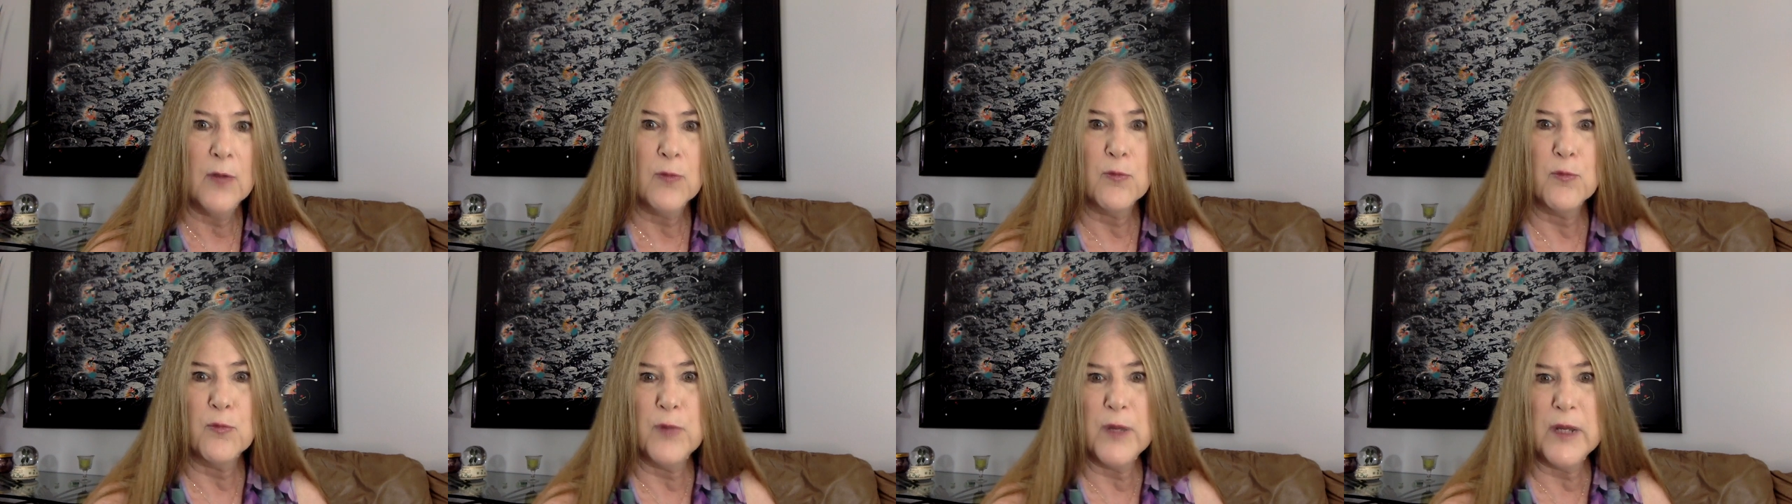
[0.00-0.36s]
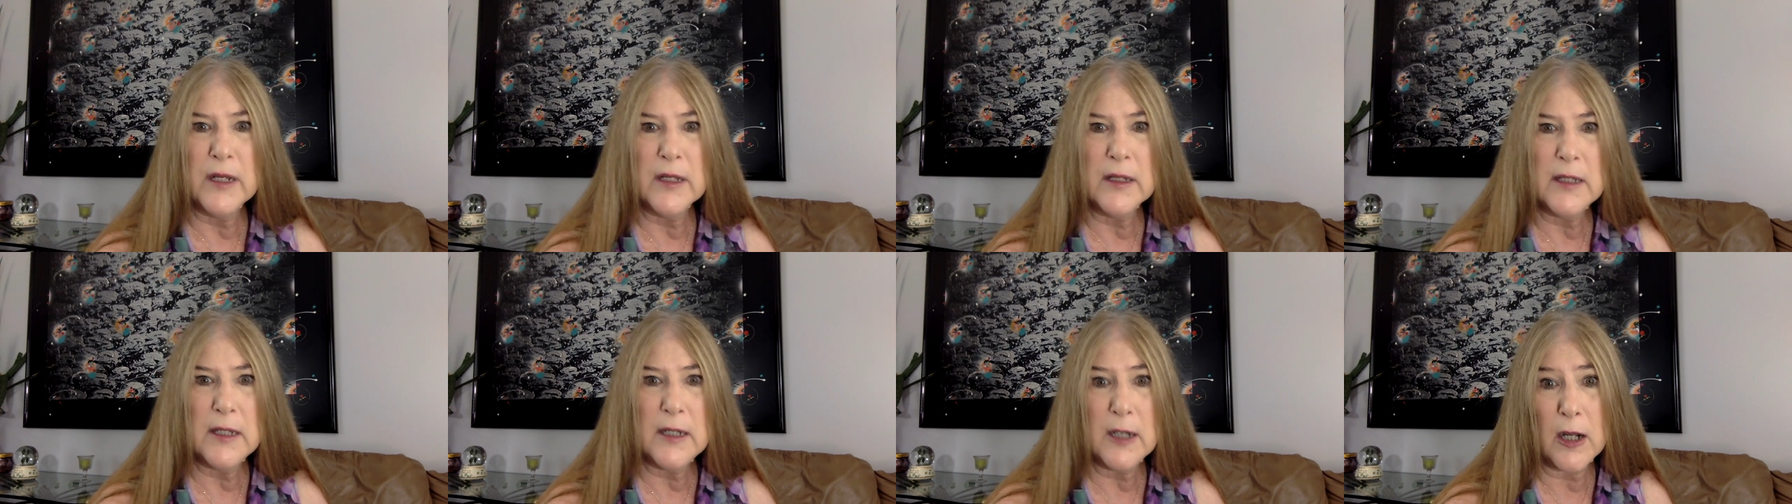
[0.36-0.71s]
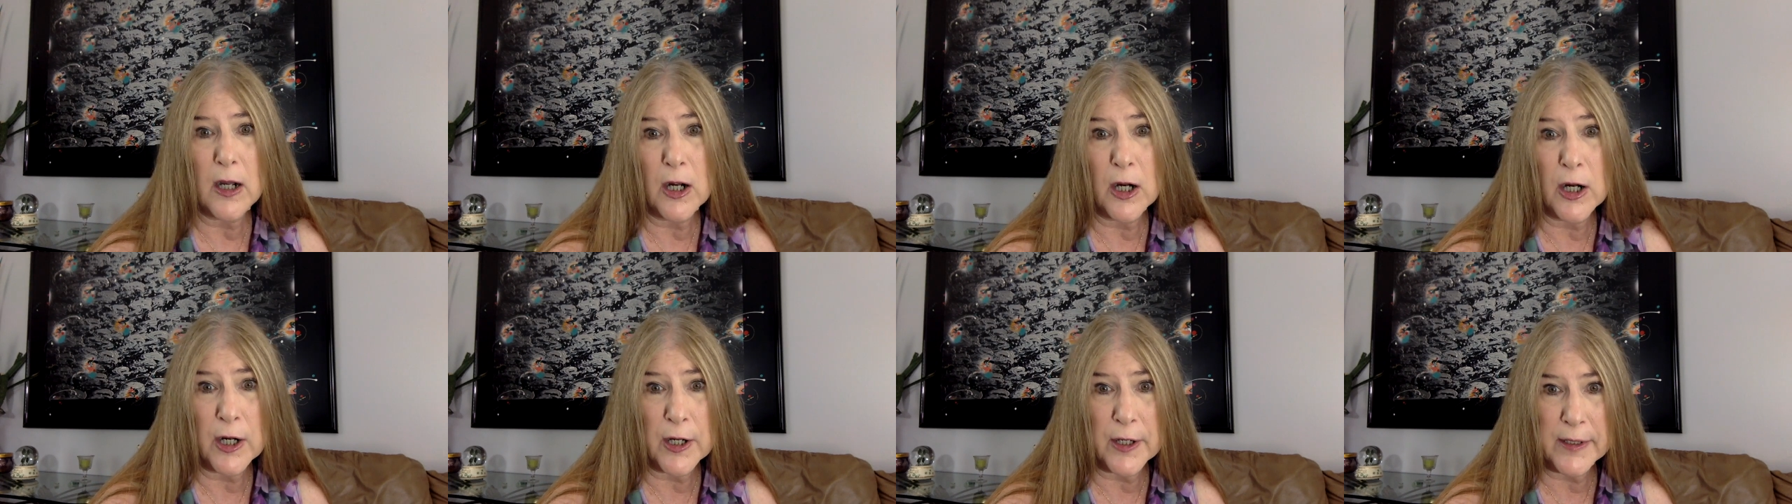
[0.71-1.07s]
really
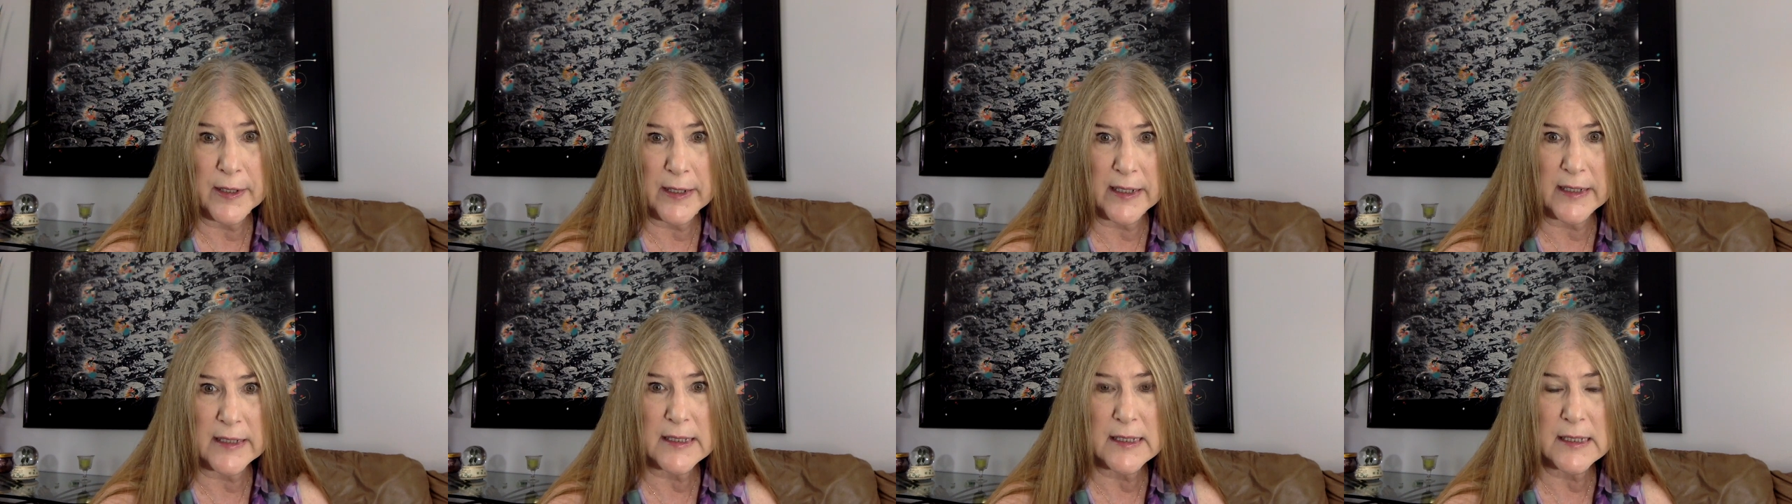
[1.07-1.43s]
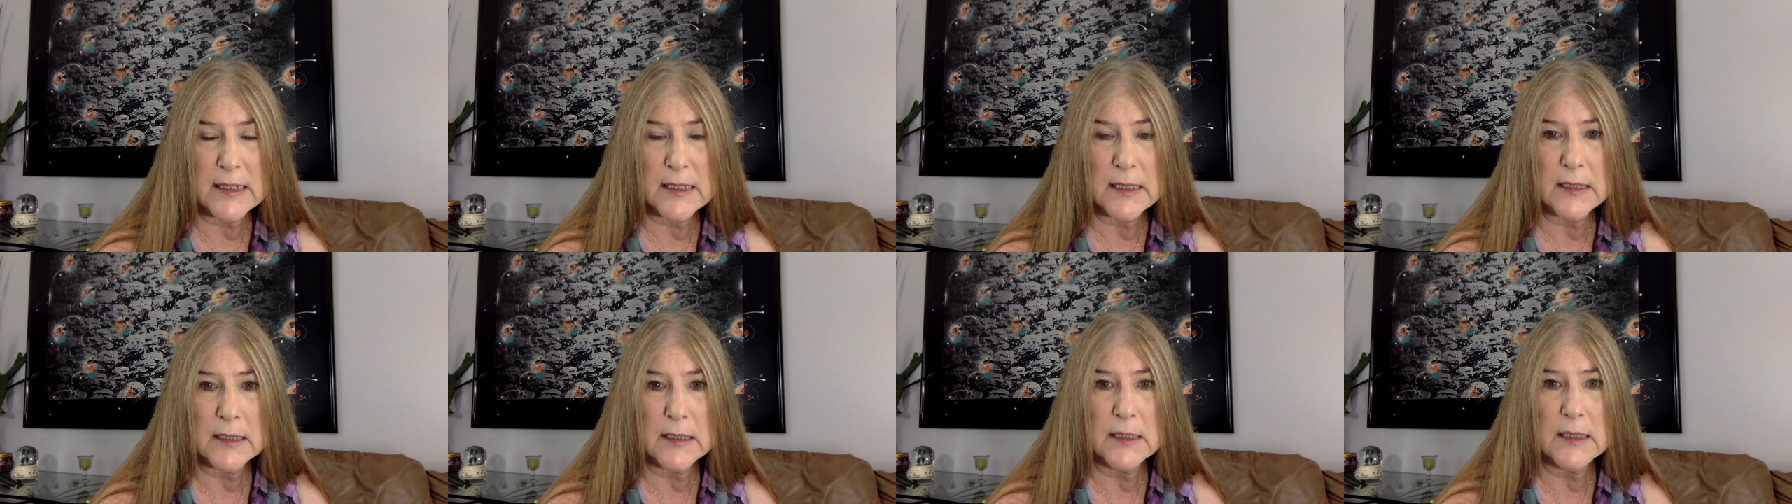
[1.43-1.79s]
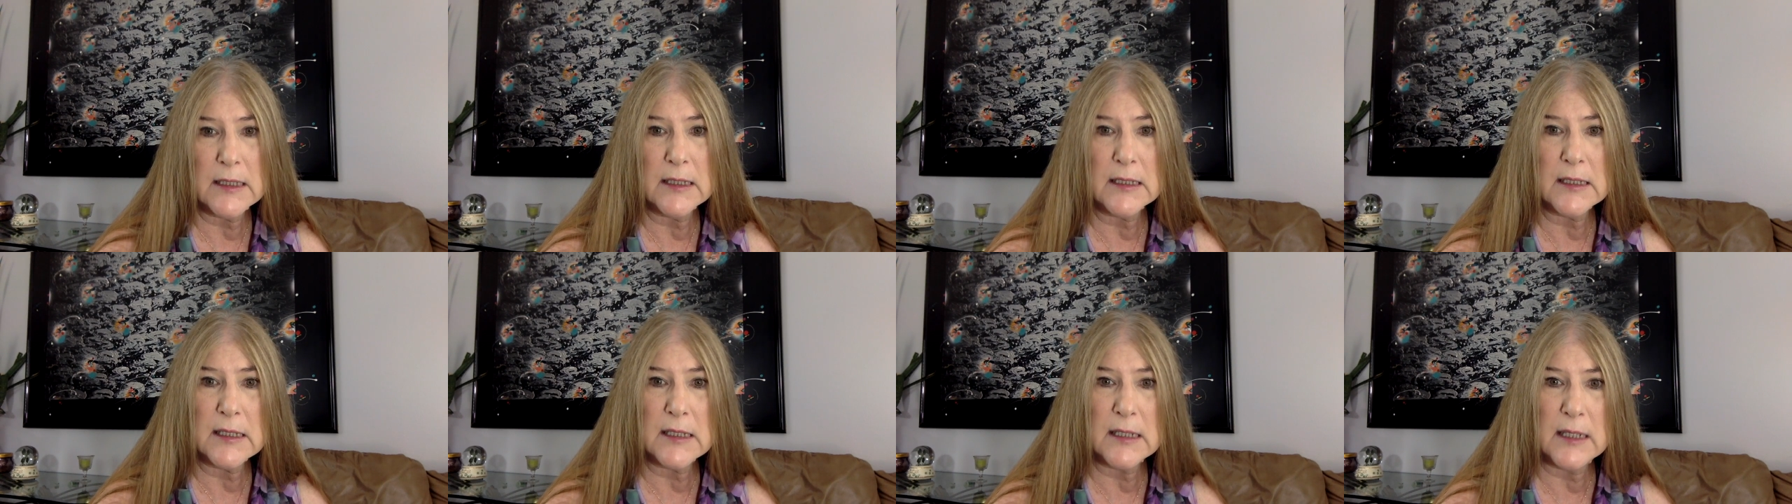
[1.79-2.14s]
harnessed
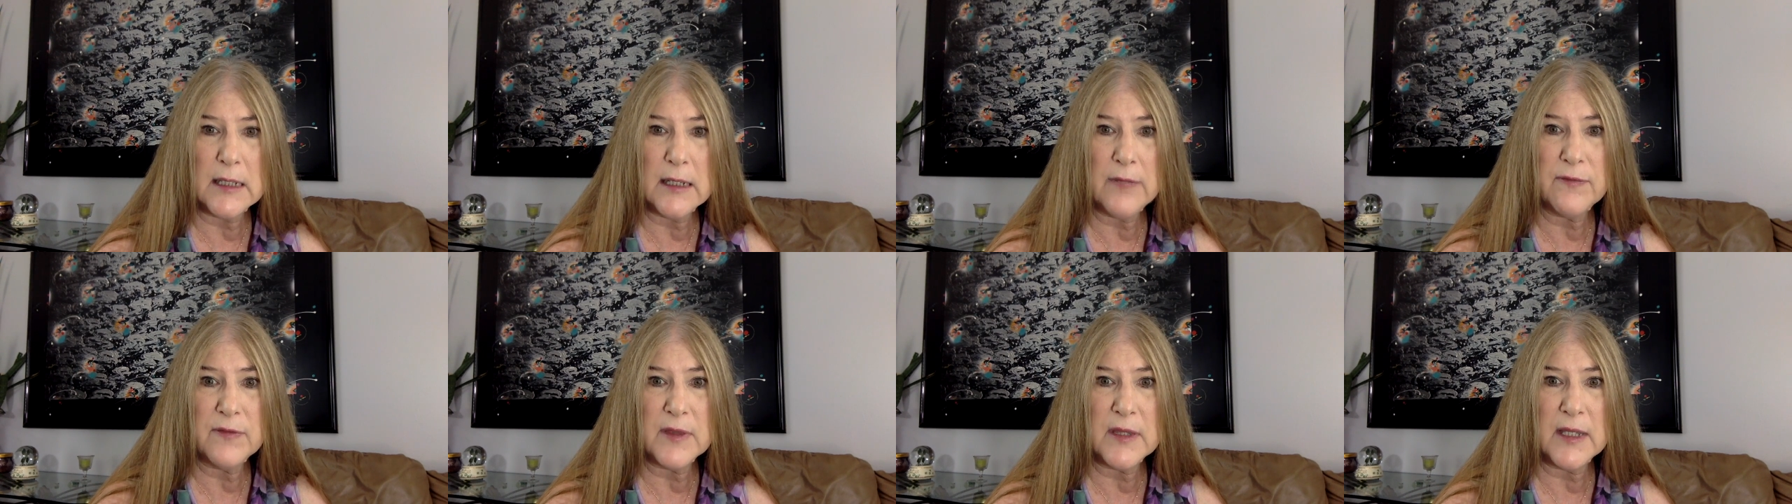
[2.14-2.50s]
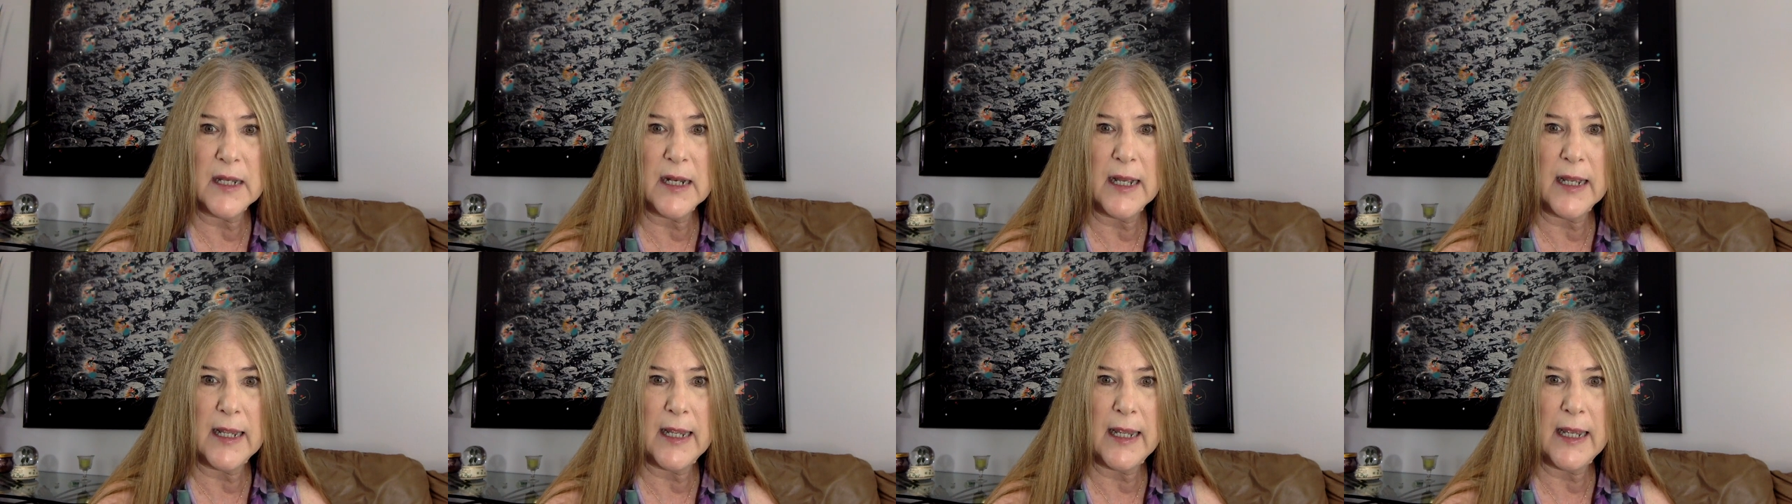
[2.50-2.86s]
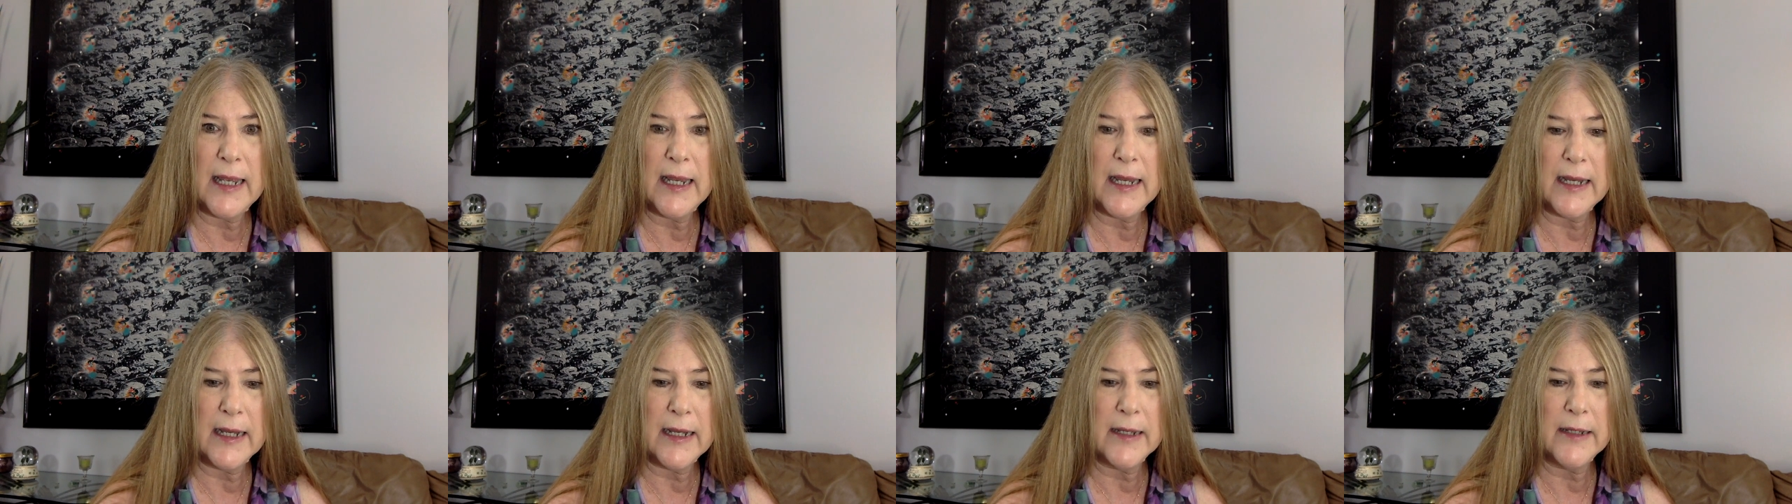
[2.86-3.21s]
this gift that I
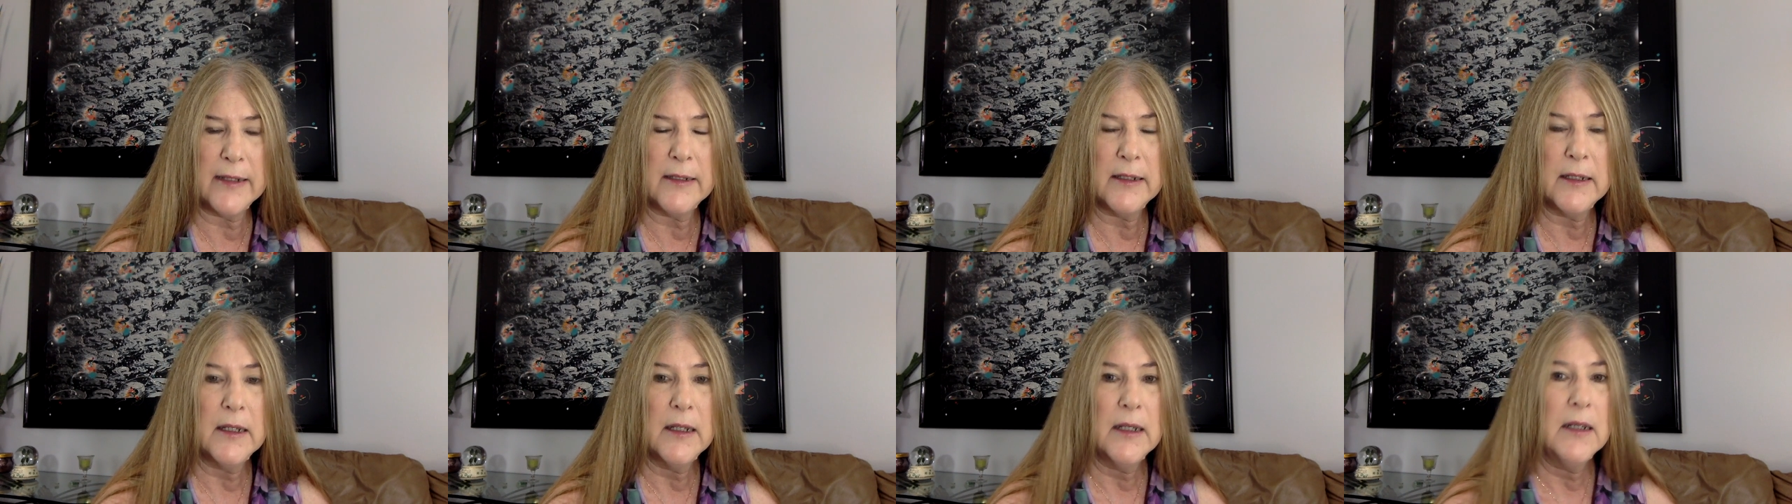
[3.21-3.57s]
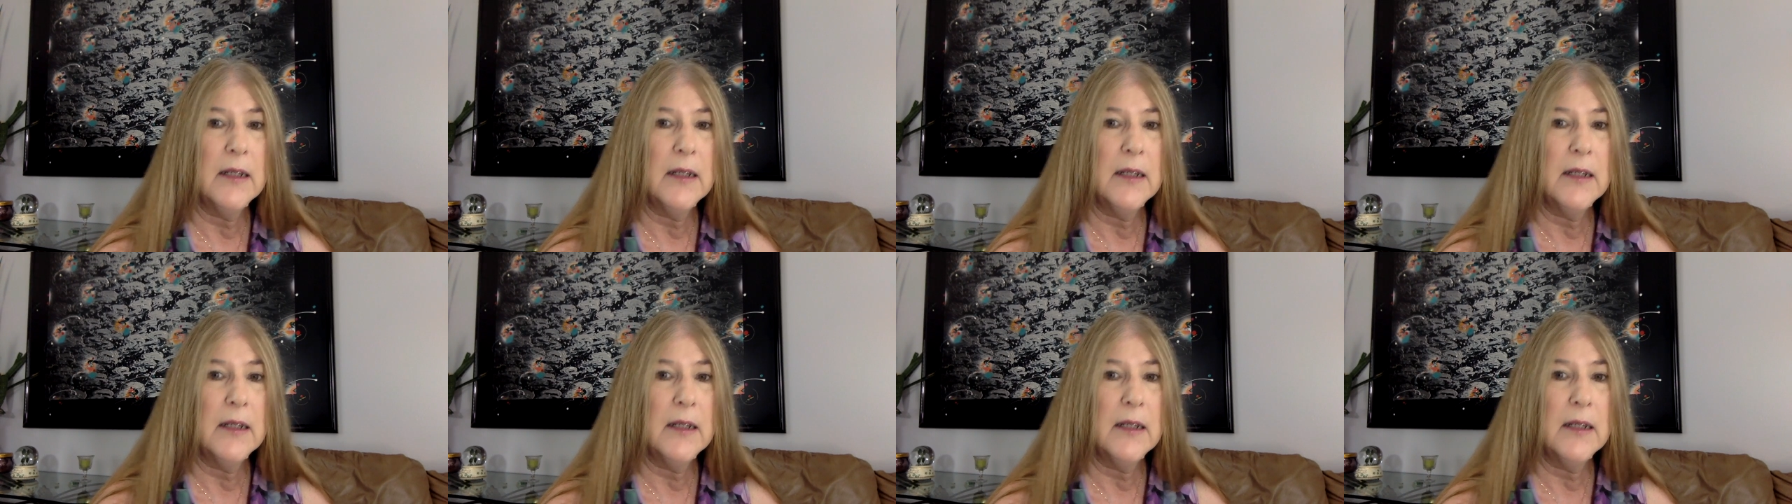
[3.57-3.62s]
had,